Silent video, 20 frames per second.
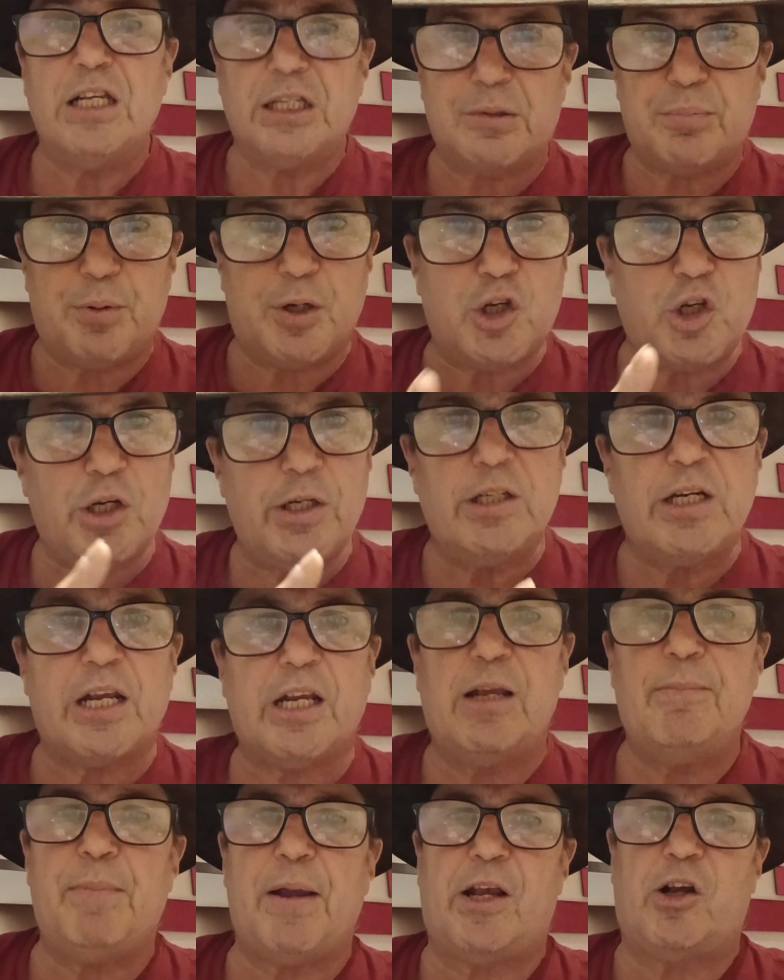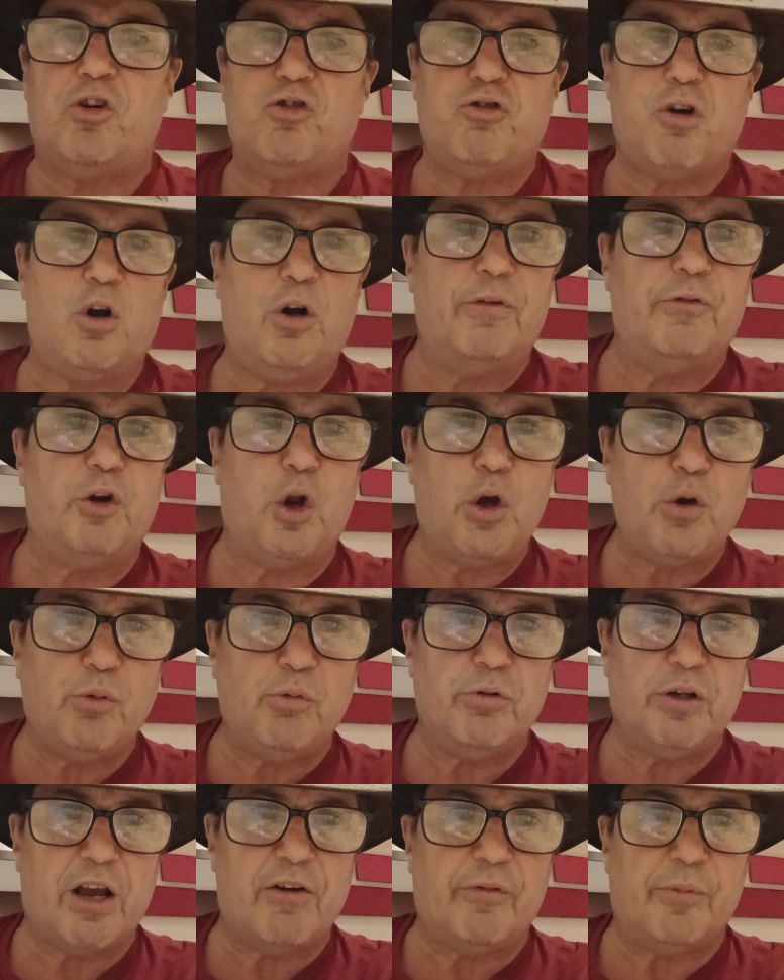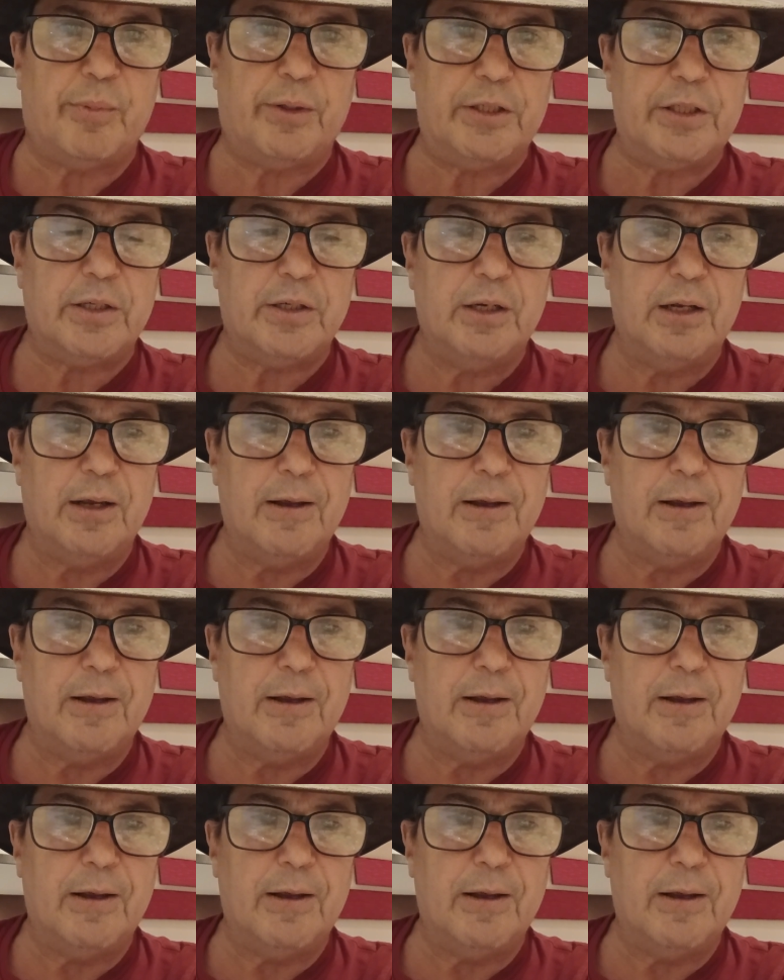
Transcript: especially in taking back control of local government